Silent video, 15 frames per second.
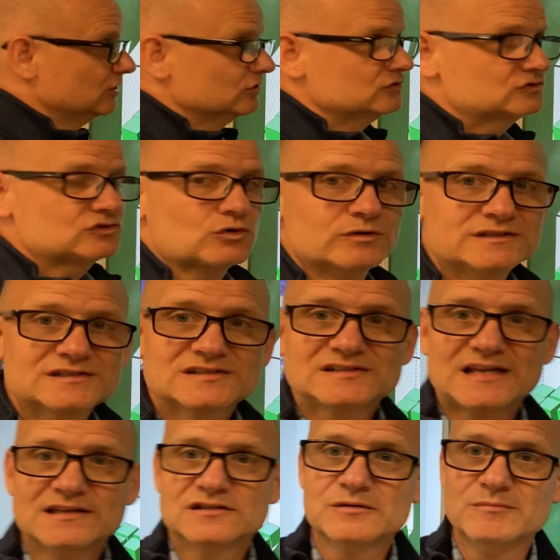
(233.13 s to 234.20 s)
So it's
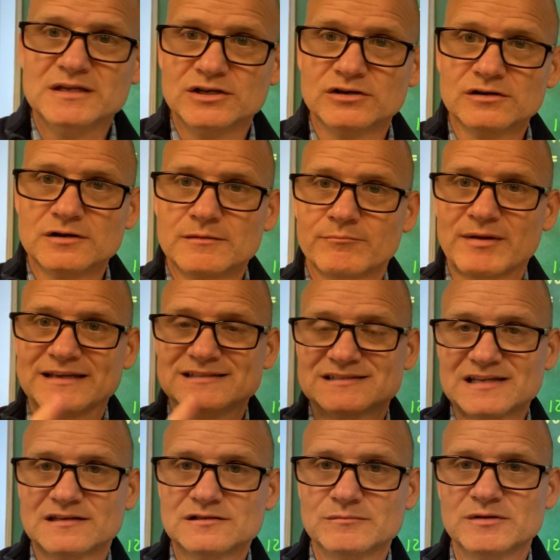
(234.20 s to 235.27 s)
centimeter by
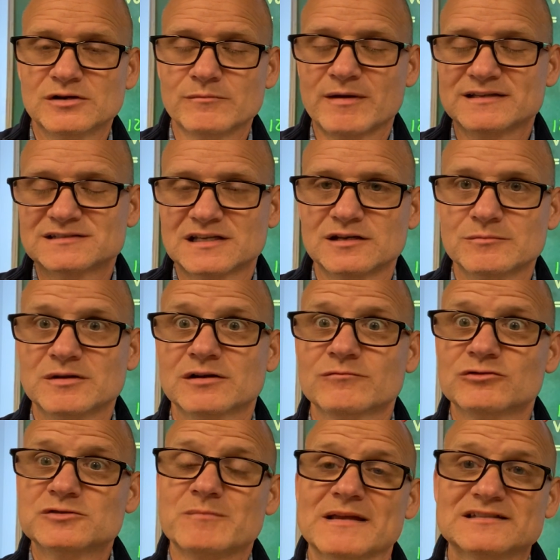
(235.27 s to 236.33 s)
centimeter by centimeter,
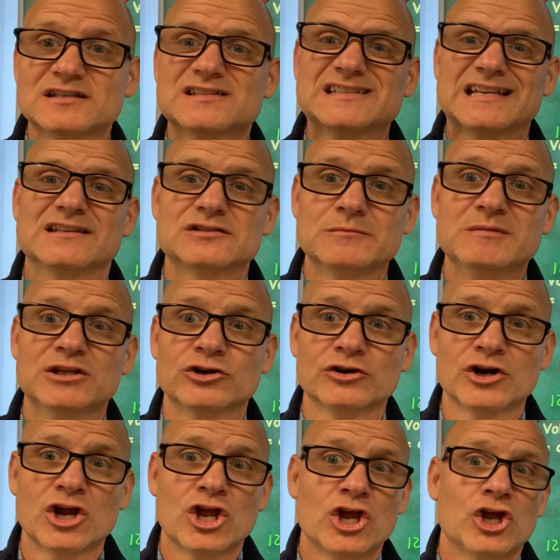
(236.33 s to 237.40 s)
which makes a
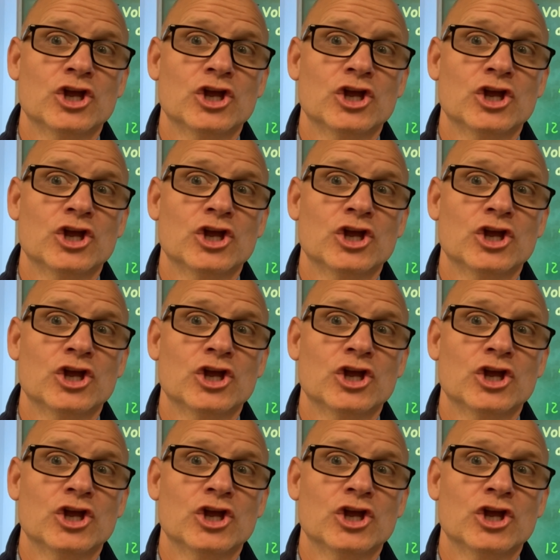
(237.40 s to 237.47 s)
centimeter